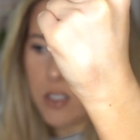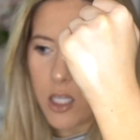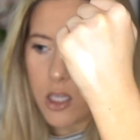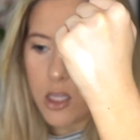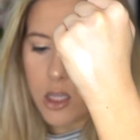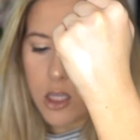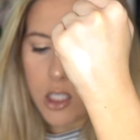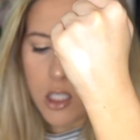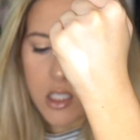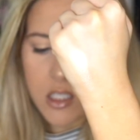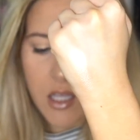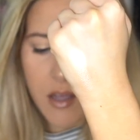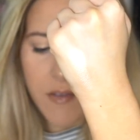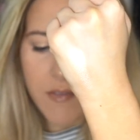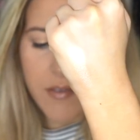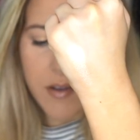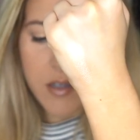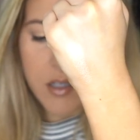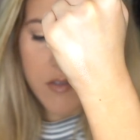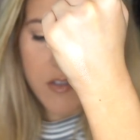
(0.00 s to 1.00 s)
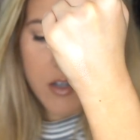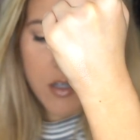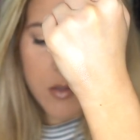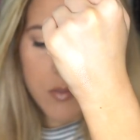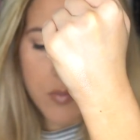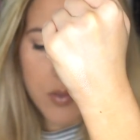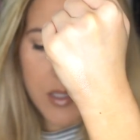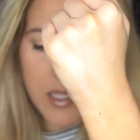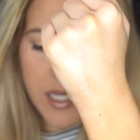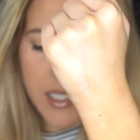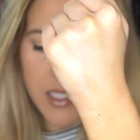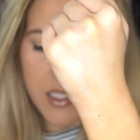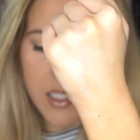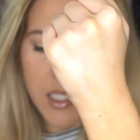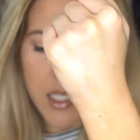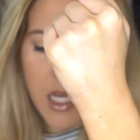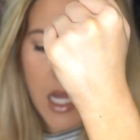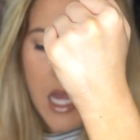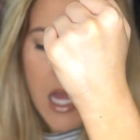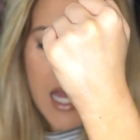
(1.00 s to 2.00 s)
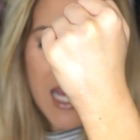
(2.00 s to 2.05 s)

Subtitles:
It looks very, very blinding.